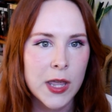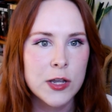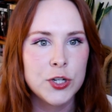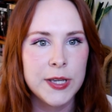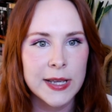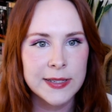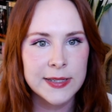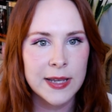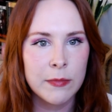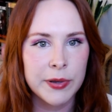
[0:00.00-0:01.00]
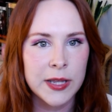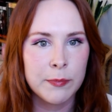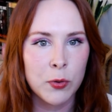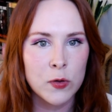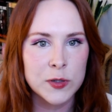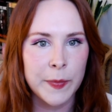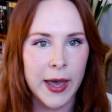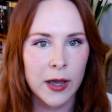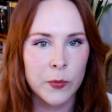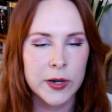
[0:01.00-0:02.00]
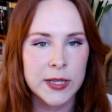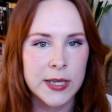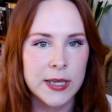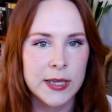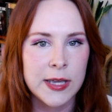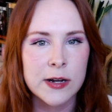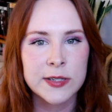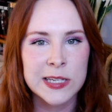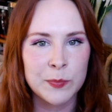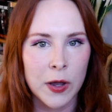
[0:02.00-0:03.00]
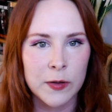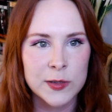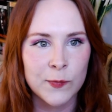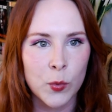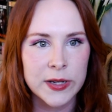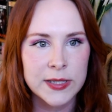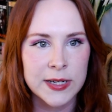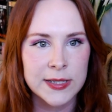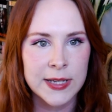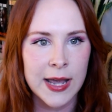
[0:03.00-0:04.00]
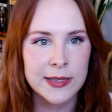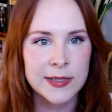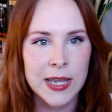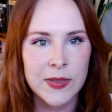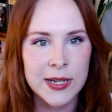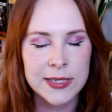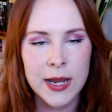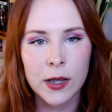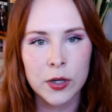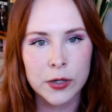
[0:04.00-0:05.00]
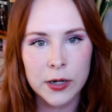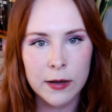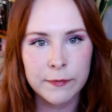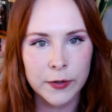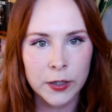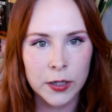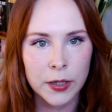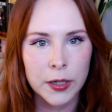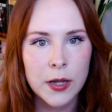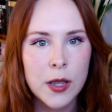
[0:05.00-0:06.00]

She kisses him, but he pulls back when he hears his brother's voice in his head saying that he's not good enough for her.